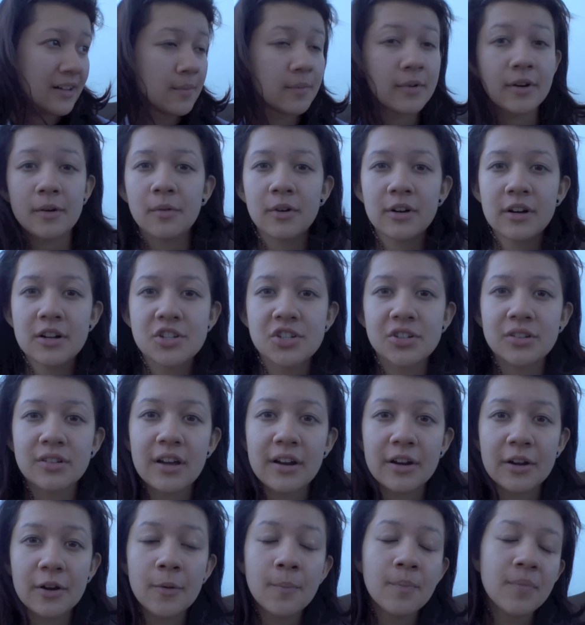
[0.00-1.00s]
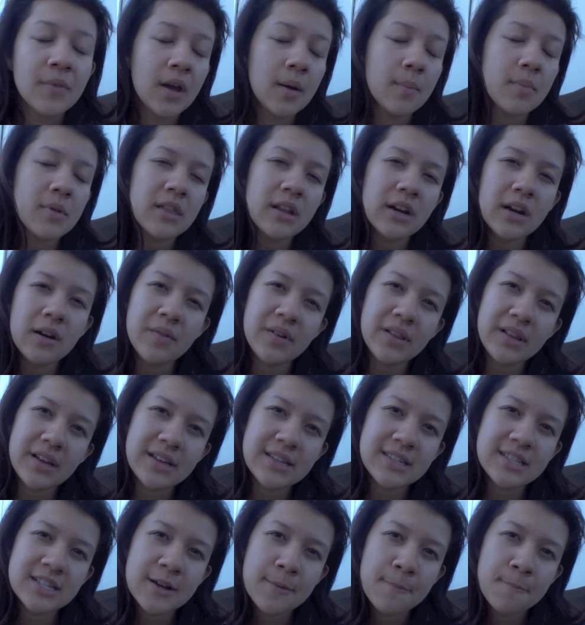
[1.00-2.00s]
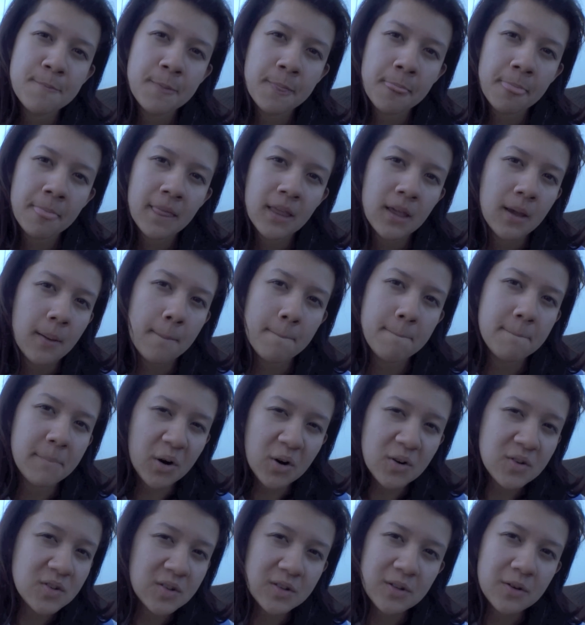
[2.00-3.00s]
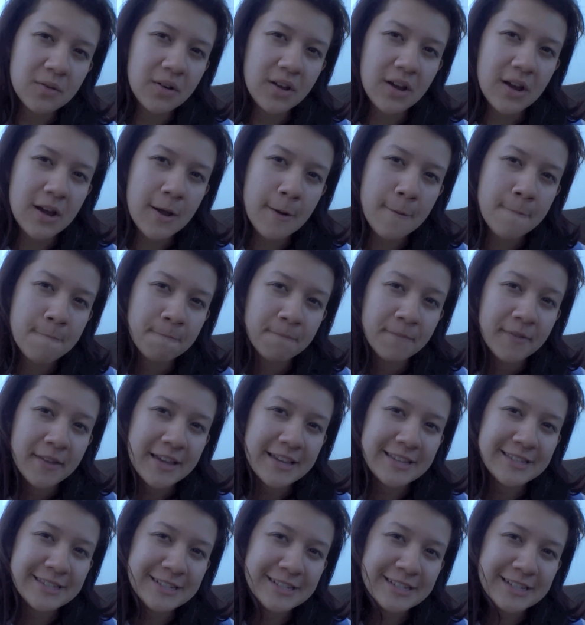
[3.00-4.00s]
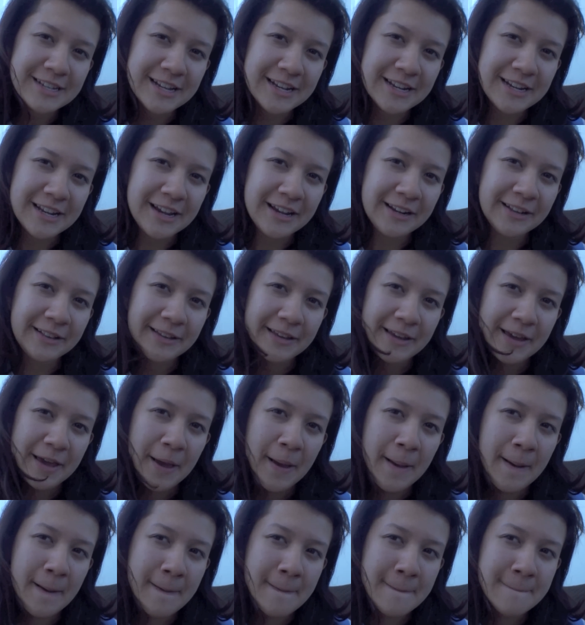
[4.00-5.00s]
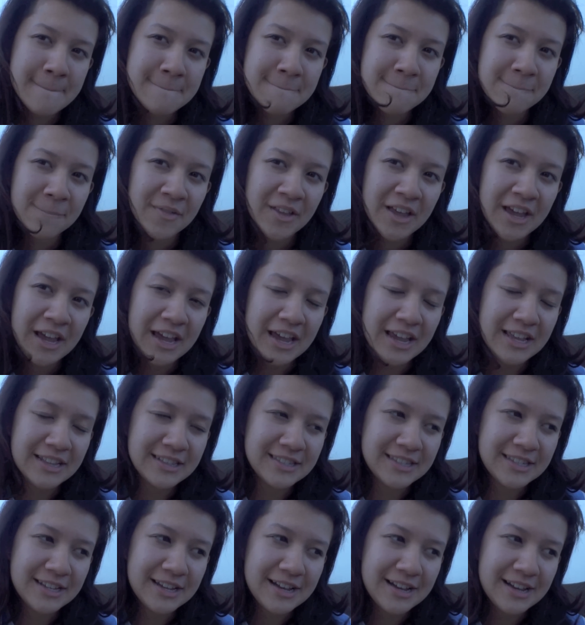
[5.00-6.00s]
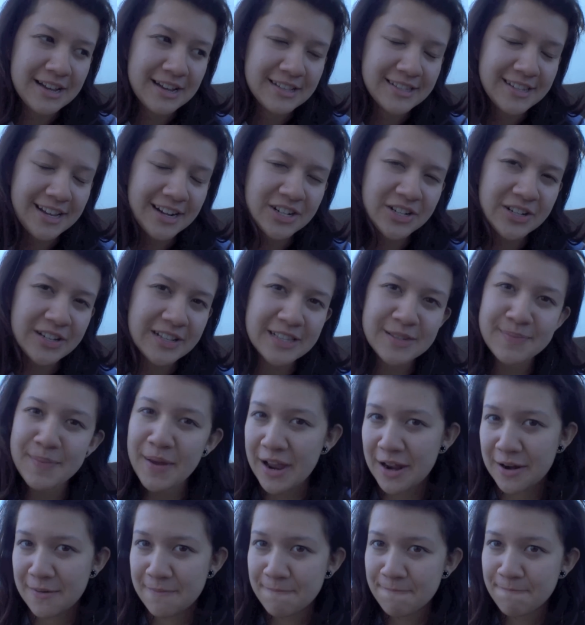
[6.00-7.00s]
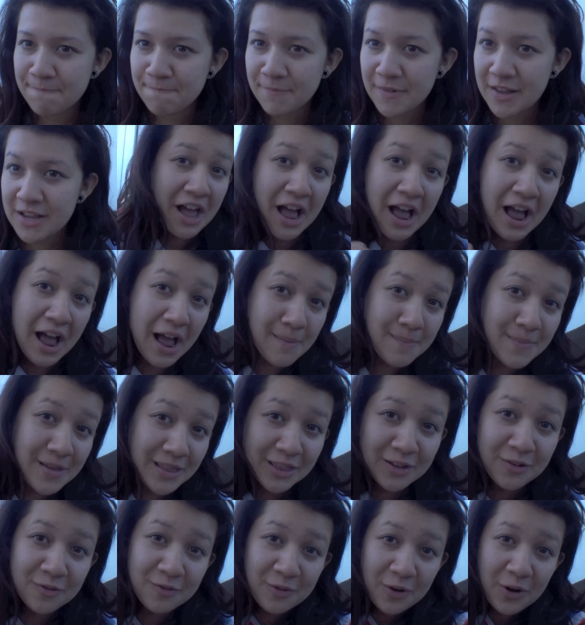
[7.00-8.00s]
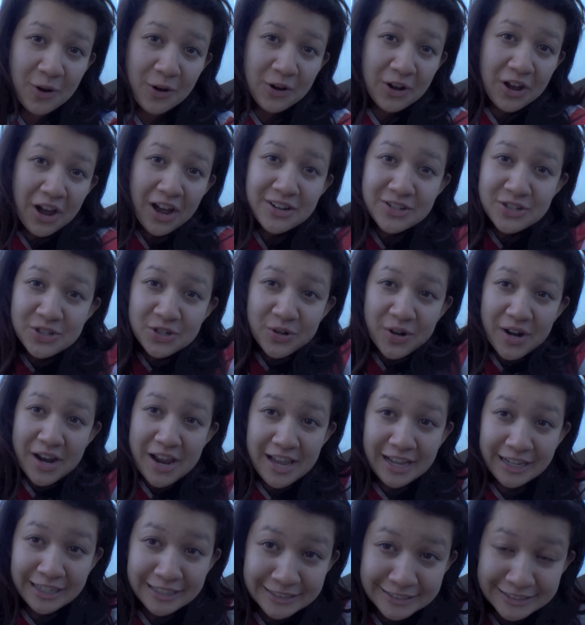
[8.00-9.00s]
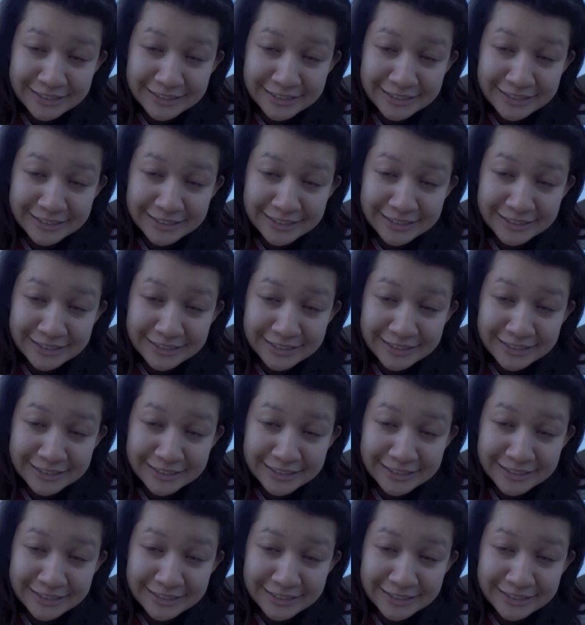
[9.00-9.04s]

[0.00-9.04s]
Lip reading: But I wanted gelato. But then I realized Barcelona isn't in Italy. It's actually in Spain. I'm in the wrong country.